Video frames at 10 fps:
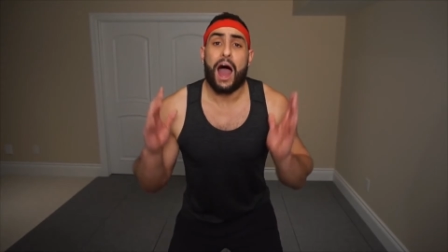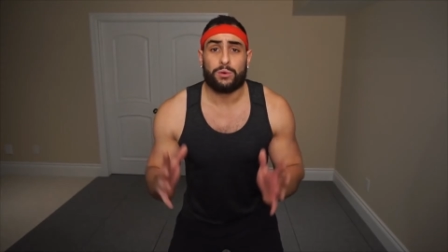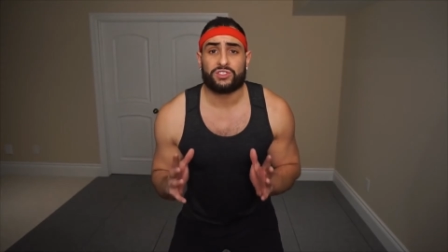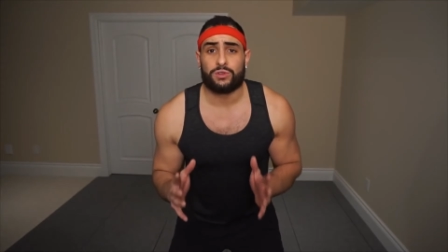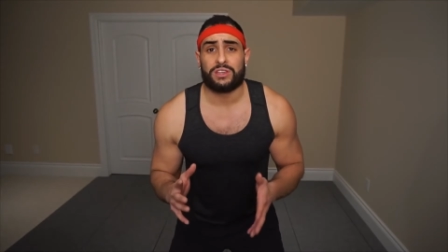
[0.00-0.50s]
I
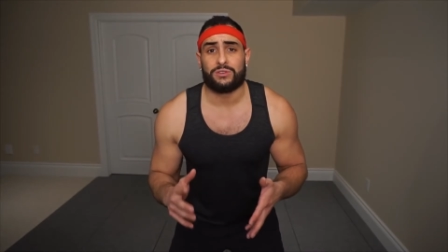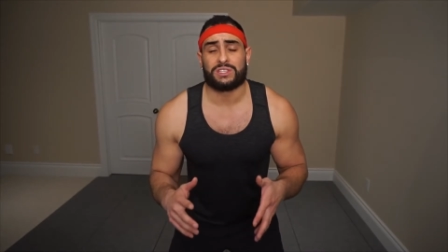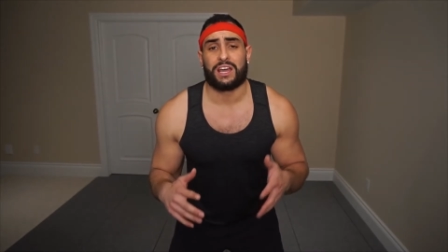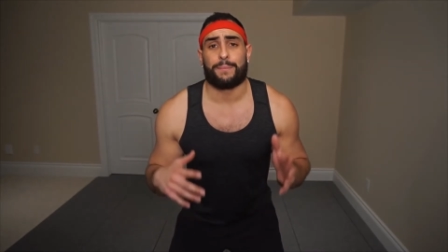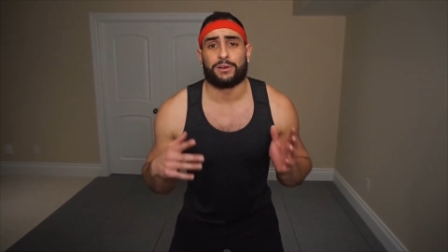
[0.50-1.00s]
was only
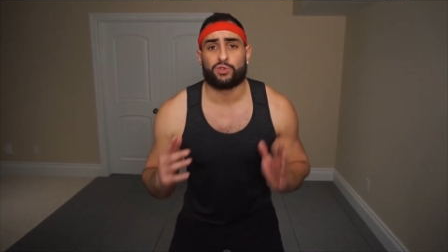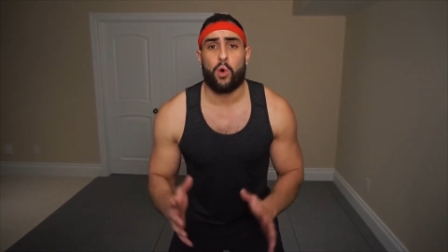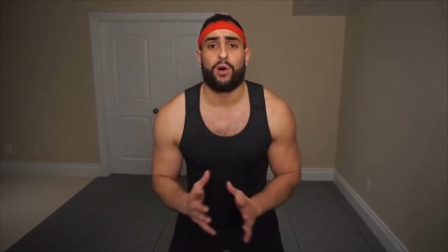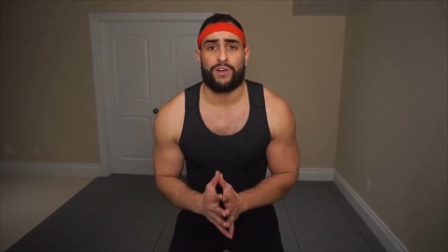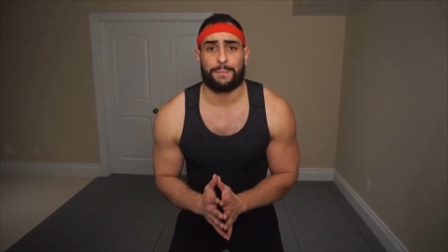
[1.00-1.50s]
using about
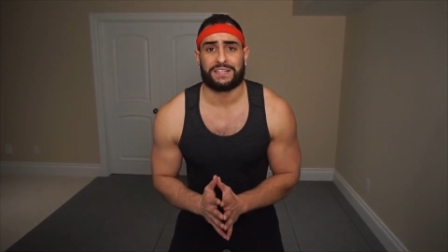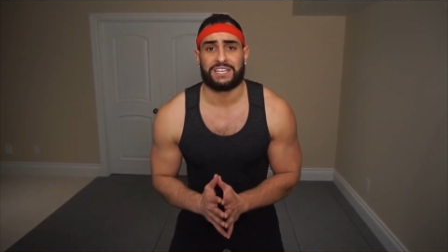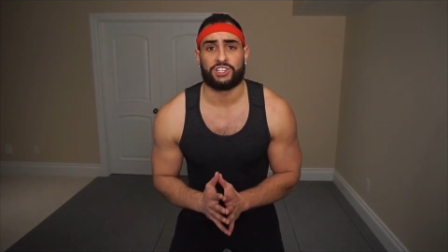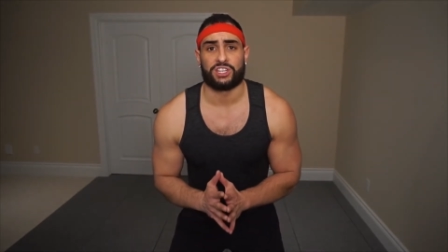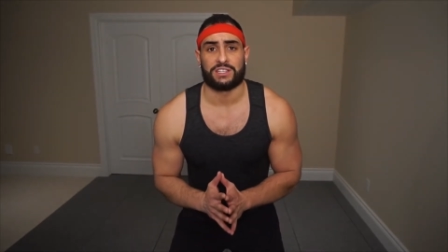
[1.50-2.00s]
12
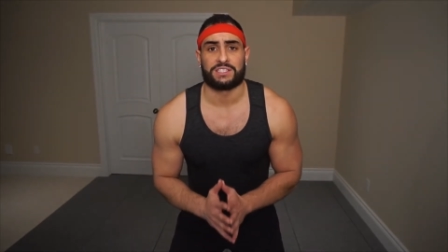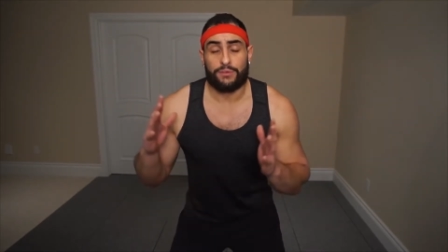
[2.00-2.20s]
repetitions.